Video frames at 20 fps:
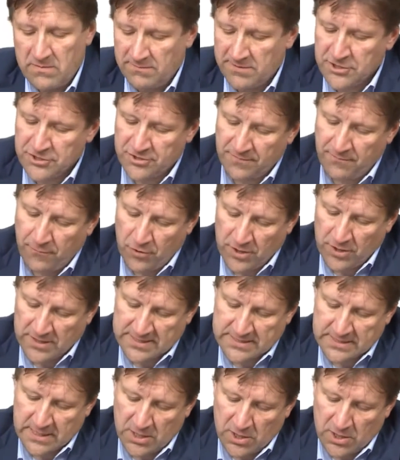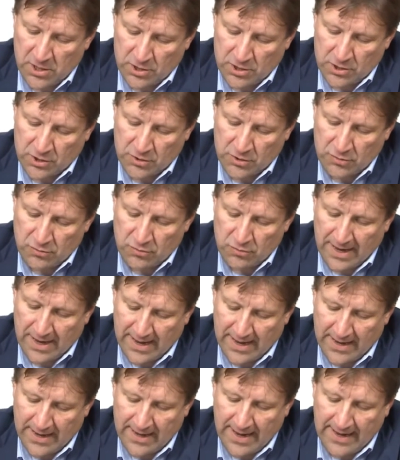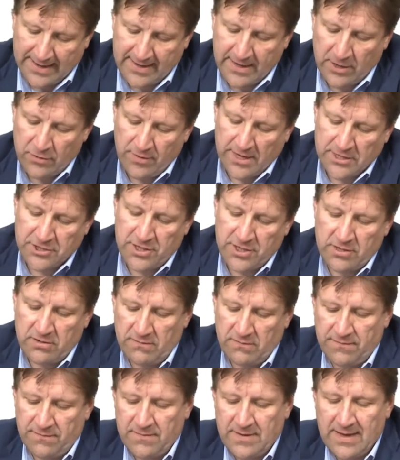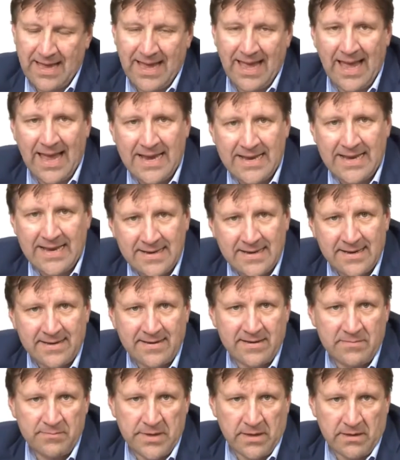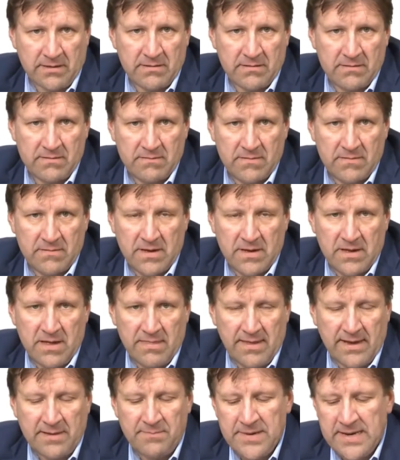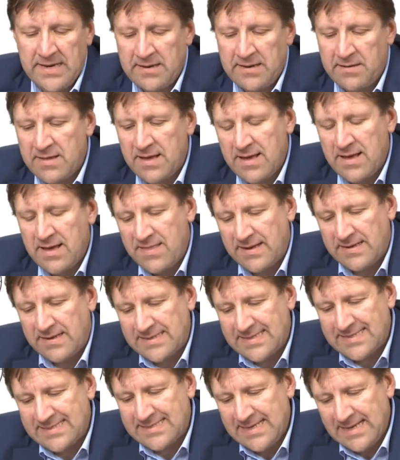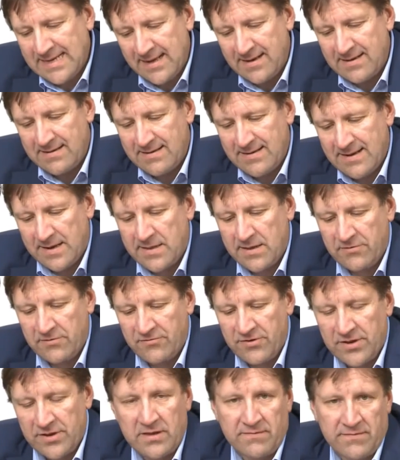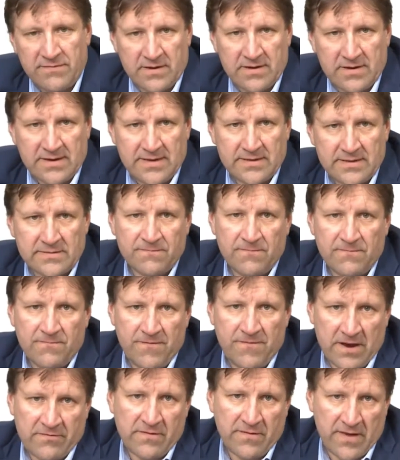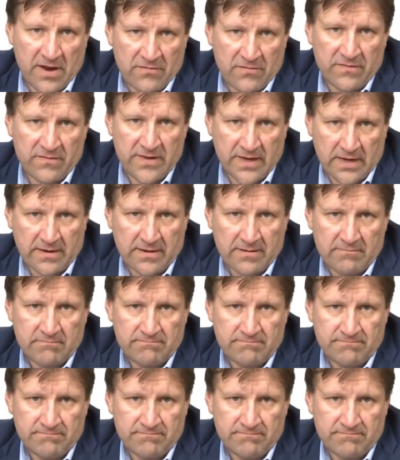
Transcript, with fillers: which refers to a attenuation of 80 dB. That means that the signal at the receiver is very, very weak.